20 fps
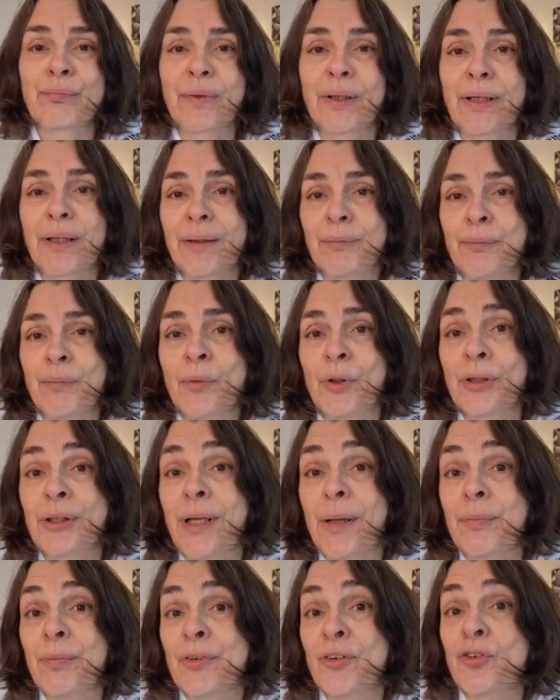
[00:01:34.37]
more
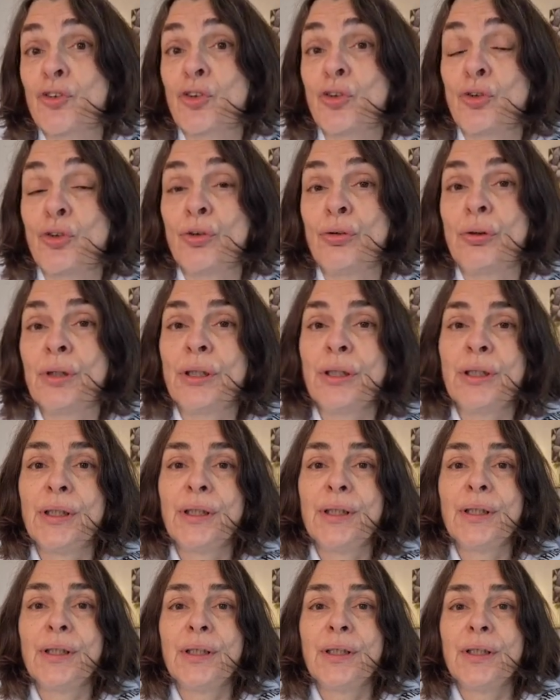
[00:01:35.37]
adapted to
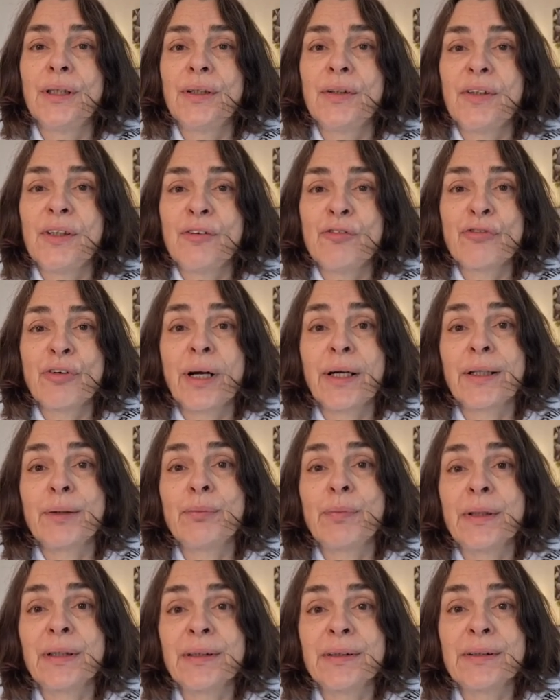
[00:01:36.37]
the
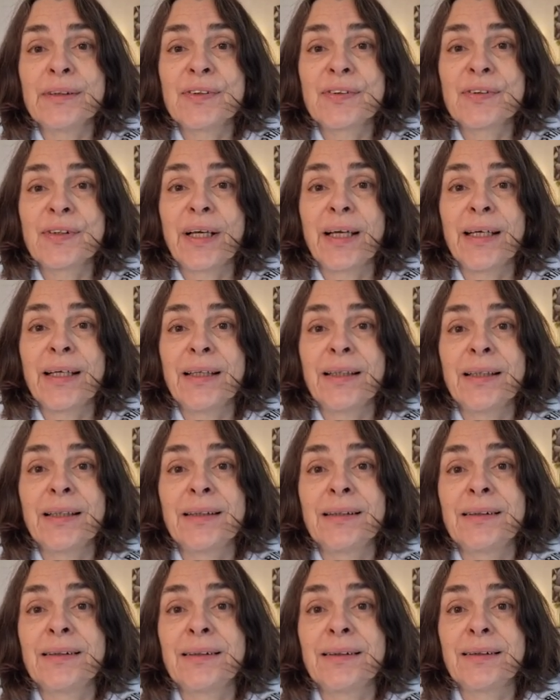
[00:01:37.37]
environment,
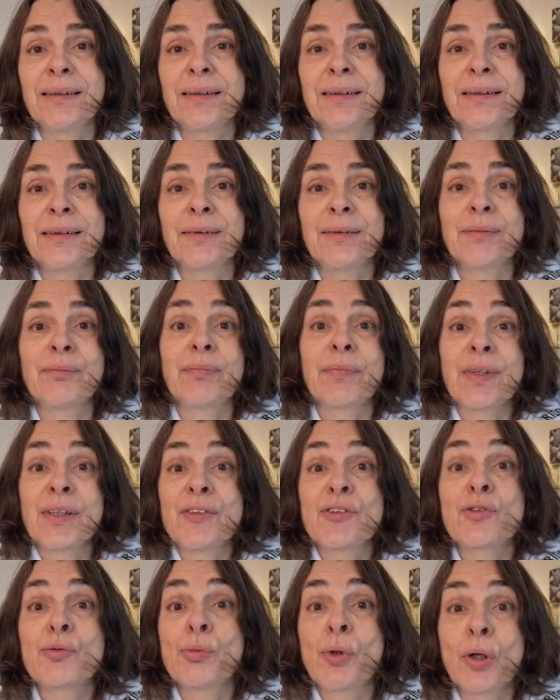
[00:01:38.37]
and
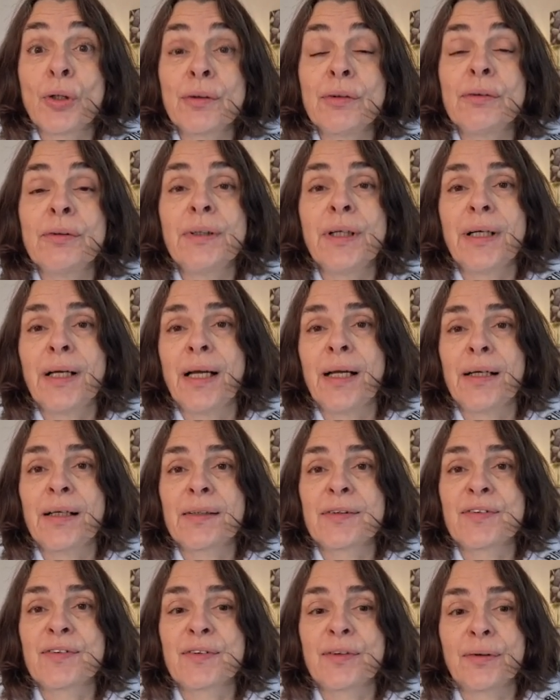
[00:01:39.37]
this one
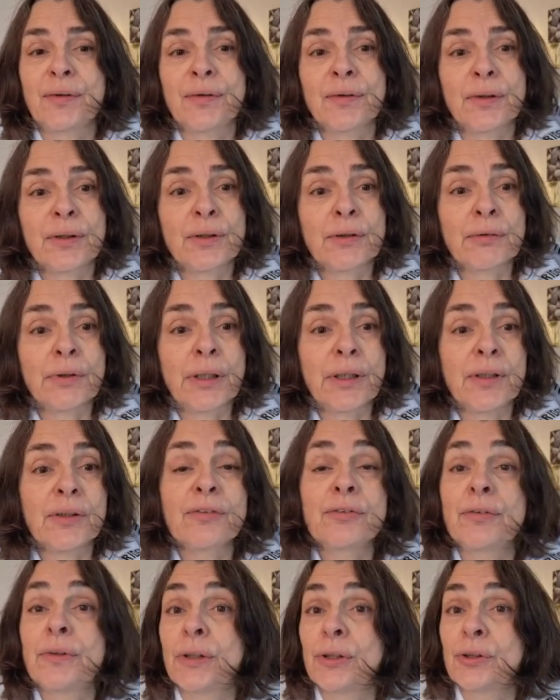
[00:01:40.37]
has great
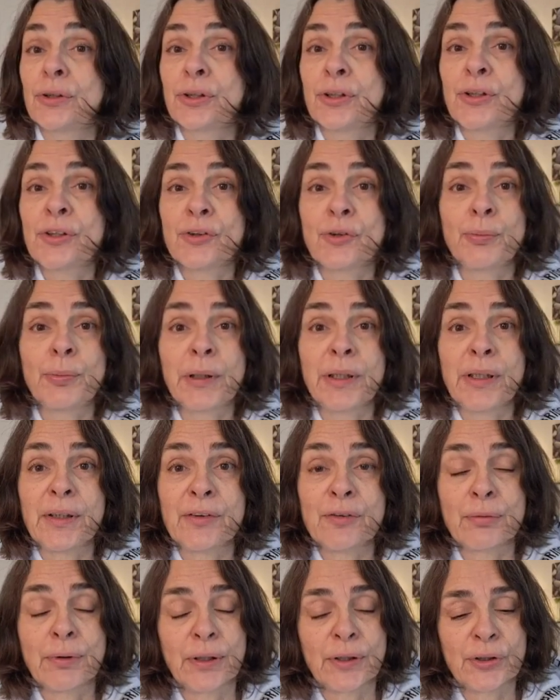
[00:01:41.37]
advantage or big
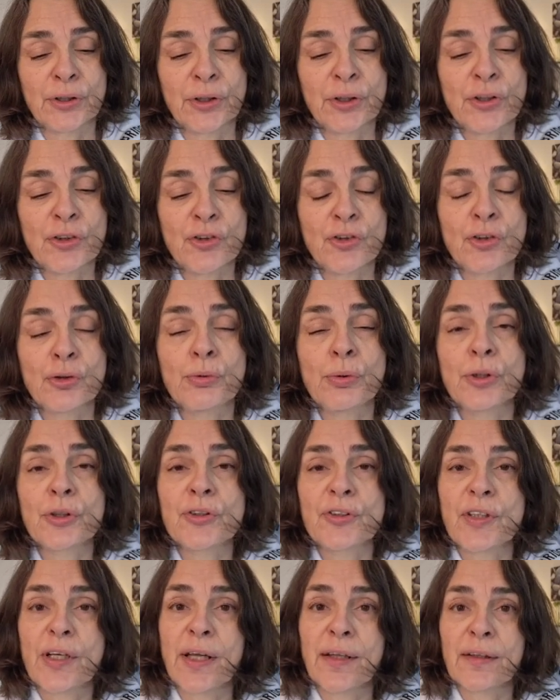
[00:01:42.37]
advantage towards
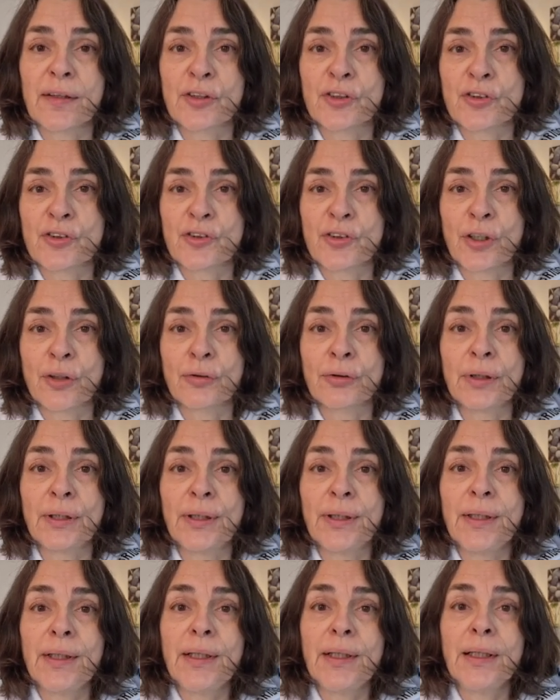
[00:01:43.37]
the others. So
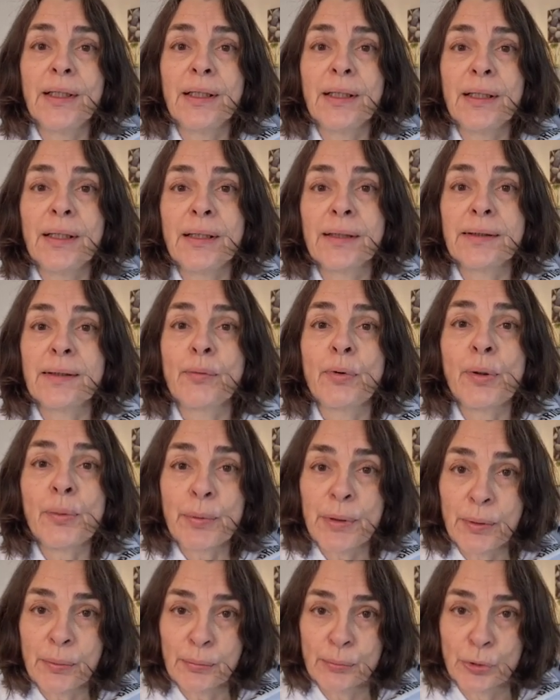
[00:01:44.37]
there will be
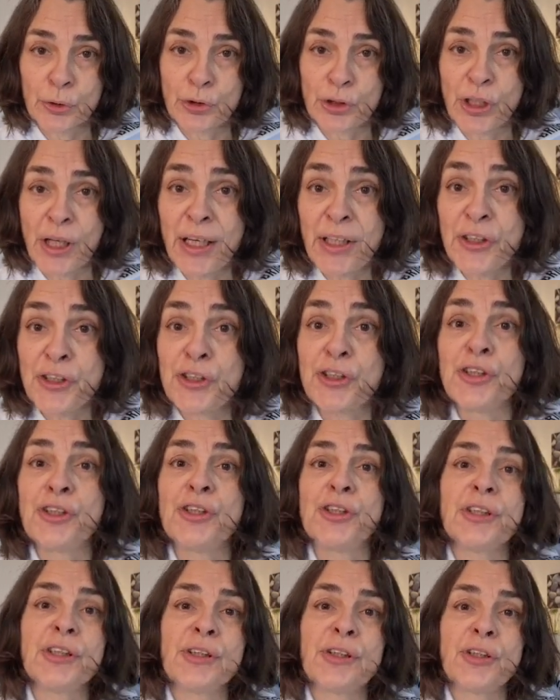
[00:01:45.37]
a mutation
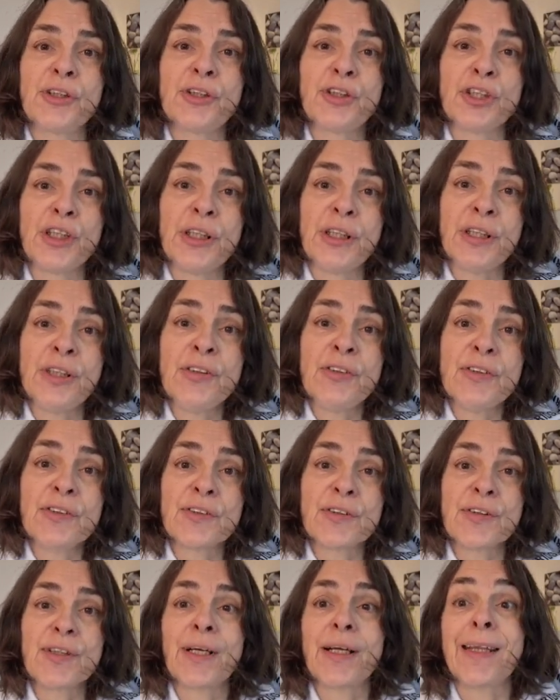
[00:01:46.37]
in the genes,
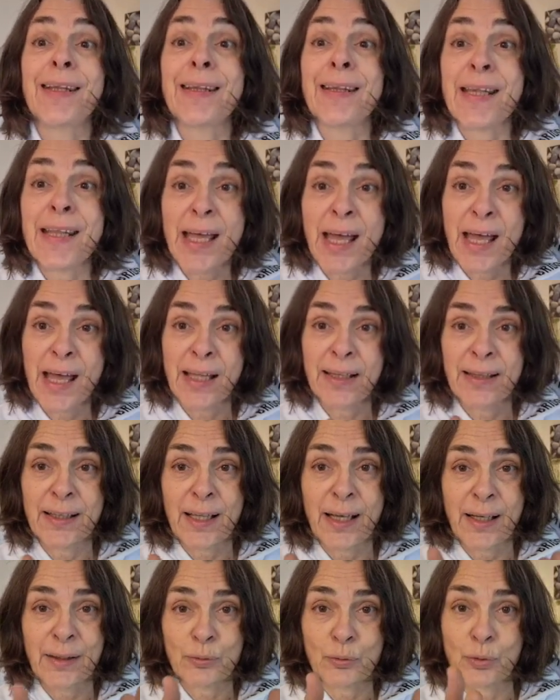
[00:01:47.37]
and then
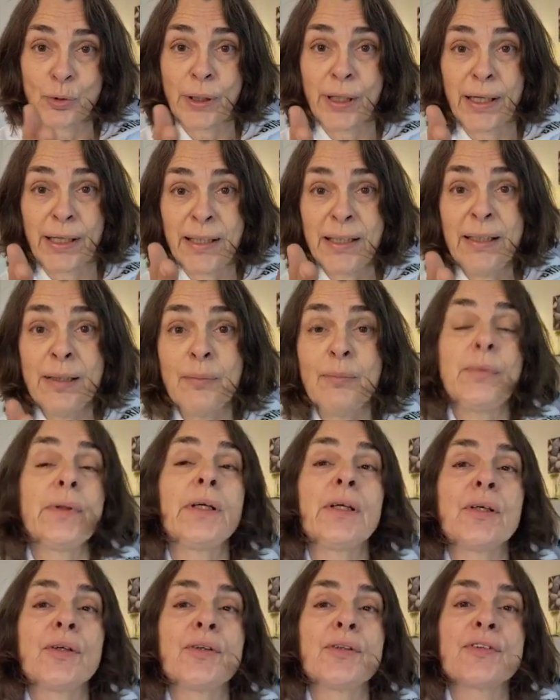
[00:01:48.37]
that way,
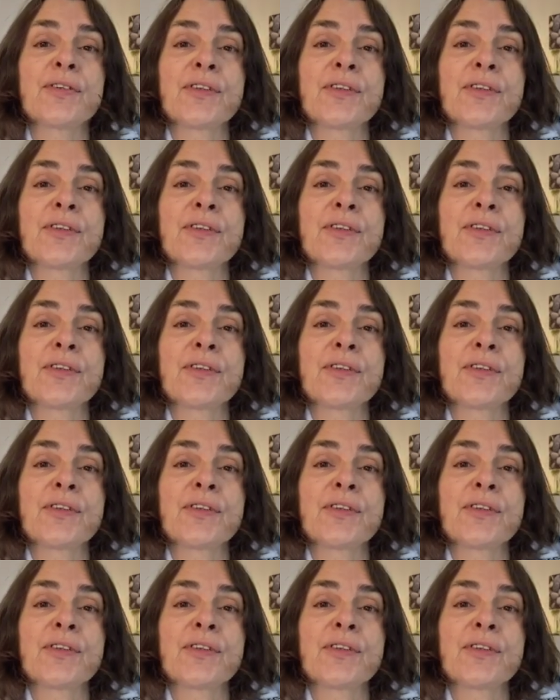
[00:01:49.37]
because